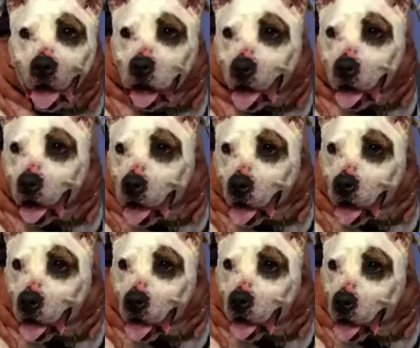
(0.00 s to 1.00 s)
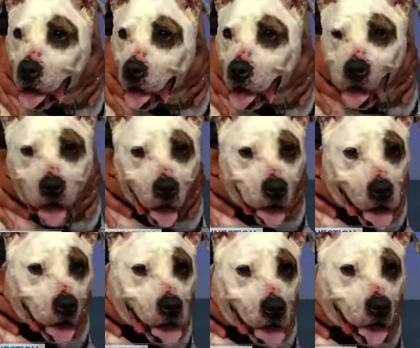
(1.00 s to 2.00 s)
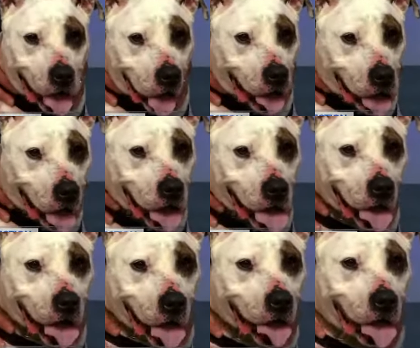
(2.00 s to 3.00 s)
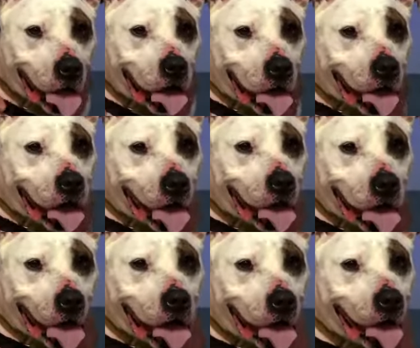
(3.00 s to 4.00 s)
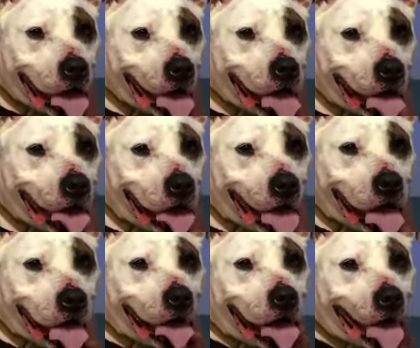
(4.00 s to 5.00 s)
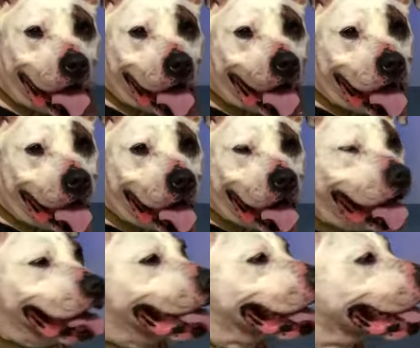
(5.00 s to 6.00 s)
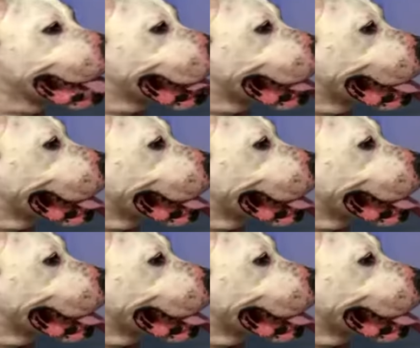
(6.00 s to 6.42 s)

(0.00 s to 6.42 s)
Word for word: Stunning, right? Absolutely stunning. You know, she'd be good with uh, dogs her own size, but I